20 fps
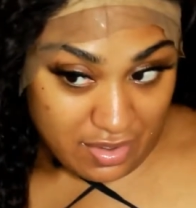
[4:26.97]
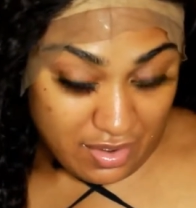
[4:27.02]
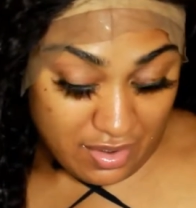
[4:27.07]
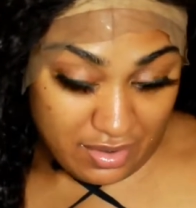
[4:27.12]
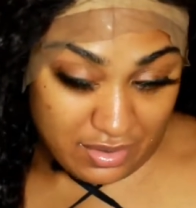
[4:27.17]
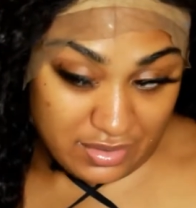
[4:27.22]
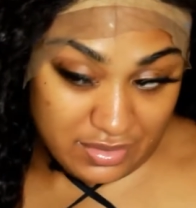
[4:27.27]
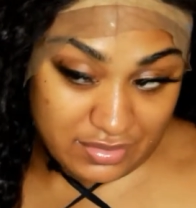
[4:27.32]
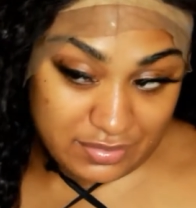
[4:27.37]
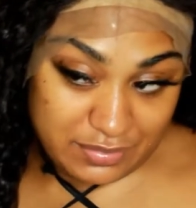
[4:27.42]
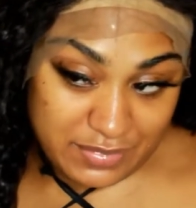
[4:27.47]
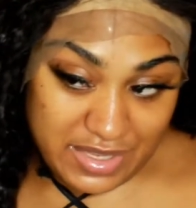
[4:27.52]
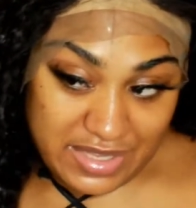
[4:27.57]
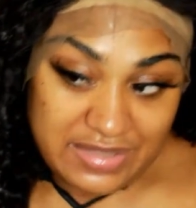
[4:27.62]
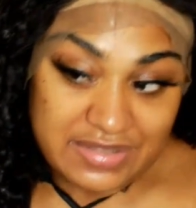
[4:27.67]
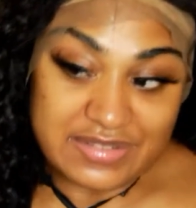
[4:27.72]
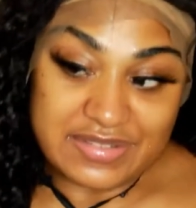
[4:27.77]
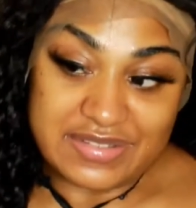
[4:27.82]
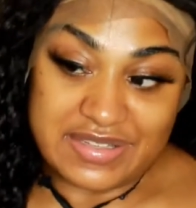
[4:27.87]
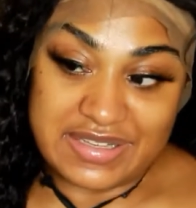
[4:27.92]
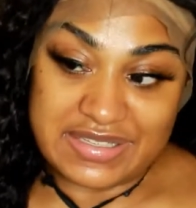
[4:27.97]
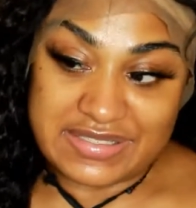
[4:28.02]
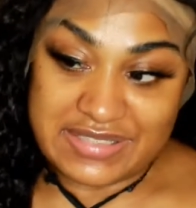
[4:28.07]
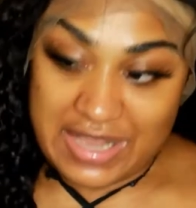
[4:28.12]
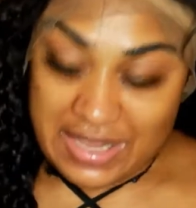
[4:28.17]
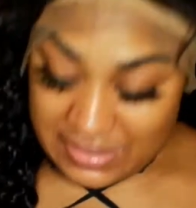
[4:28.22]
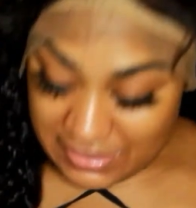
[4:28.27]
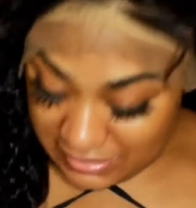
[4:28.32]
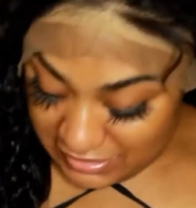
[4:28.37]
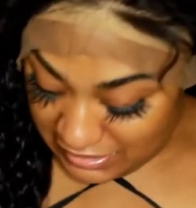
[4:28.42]
and
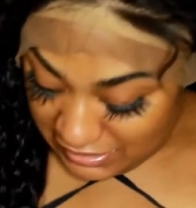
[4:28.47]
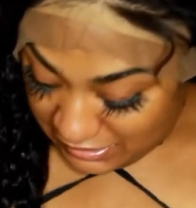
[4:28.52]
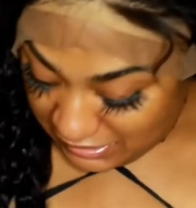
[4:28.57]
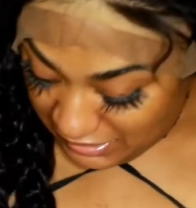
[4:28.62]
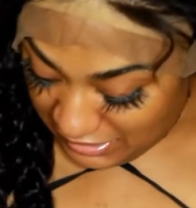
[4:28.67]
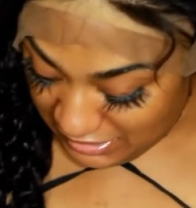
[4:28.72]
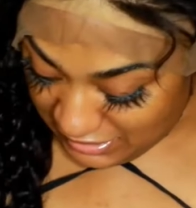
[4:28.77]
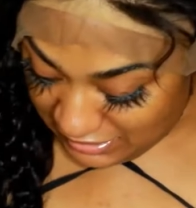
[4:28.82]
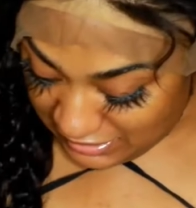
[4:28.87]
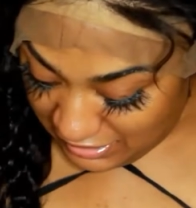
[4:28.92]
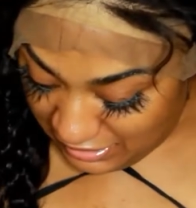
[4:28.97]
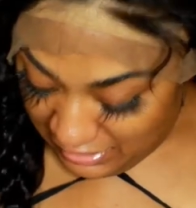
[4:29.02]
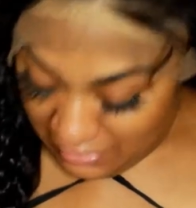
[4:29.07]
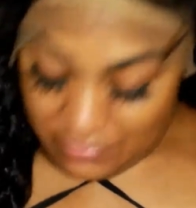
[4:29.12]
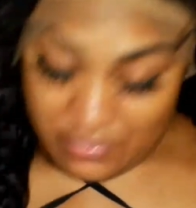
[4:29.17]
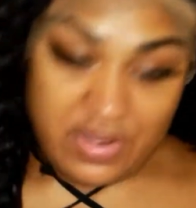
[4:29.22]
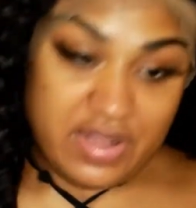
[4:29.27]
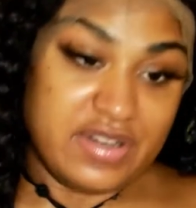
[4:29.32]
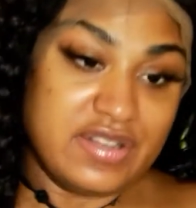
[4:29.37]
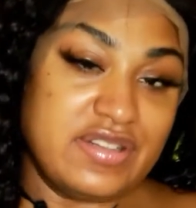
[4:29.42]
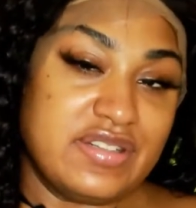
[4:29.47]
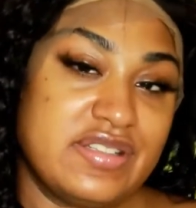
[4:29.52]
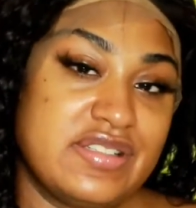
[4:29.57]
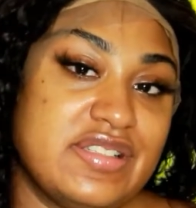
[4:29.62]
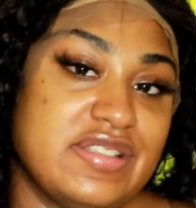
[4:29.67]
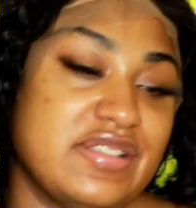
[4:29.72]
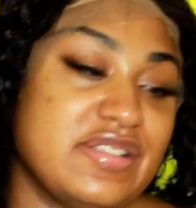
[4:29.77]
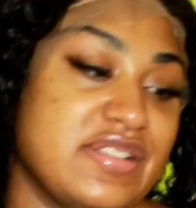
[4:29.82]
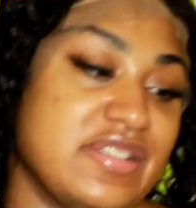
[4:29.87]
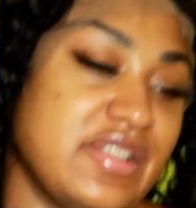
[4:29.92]
exactly the length that I wanted it
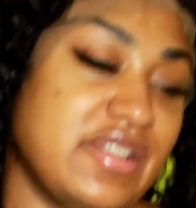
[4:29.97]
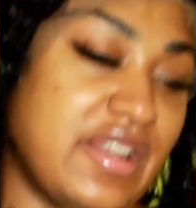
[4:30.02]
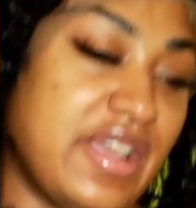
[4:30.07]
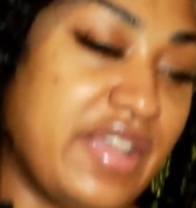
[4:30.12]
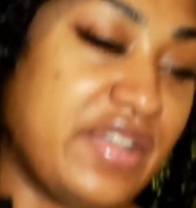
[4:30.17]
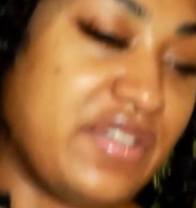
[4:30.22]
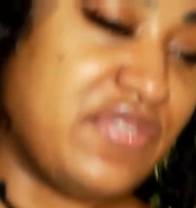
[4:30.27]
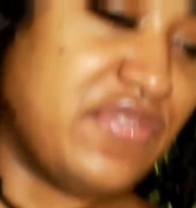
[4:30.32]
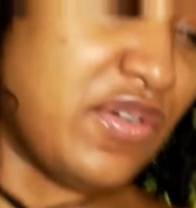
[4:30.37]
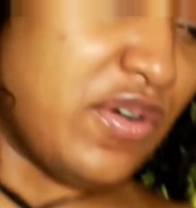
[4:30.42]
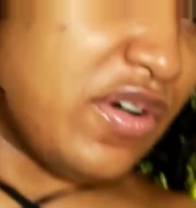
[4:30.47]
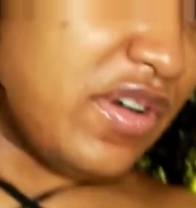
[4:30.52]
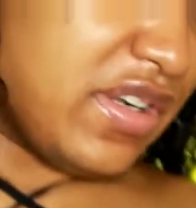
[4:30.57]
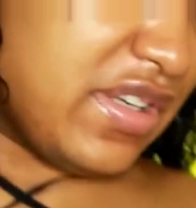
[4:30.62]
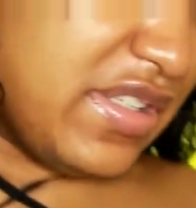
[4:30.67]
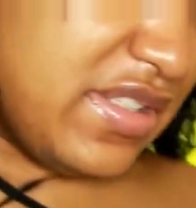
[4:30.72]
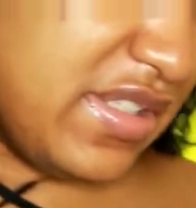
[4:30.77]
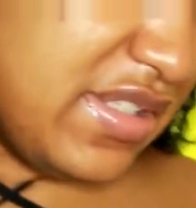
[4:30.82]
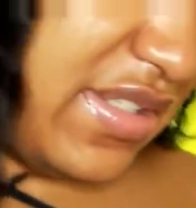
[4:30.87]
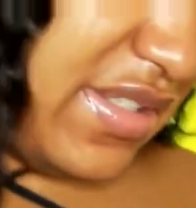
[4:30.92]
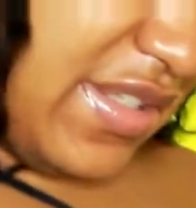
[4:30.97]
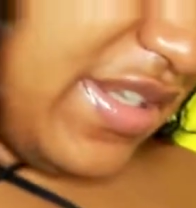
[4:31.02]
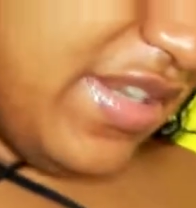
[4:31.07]
to like fall, because it